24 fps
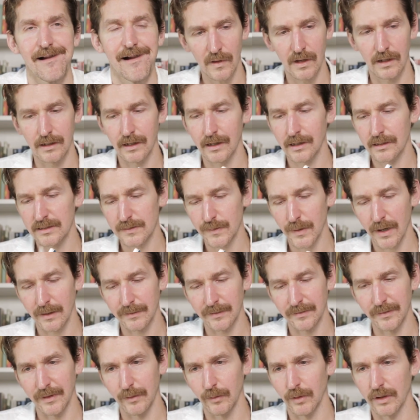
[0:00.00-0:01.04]
And here's
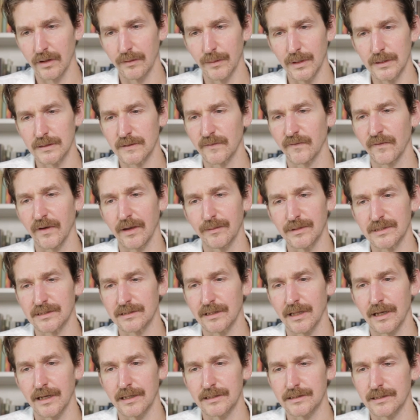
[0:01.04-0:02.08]
probably one of the most famous
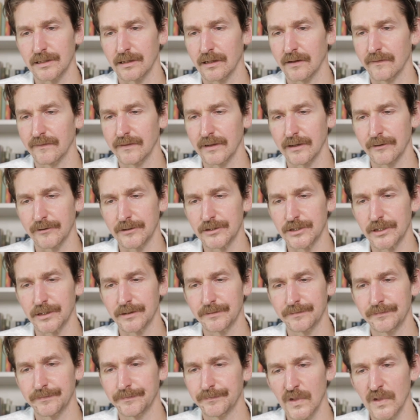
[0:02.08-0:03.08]
lines in all of literature.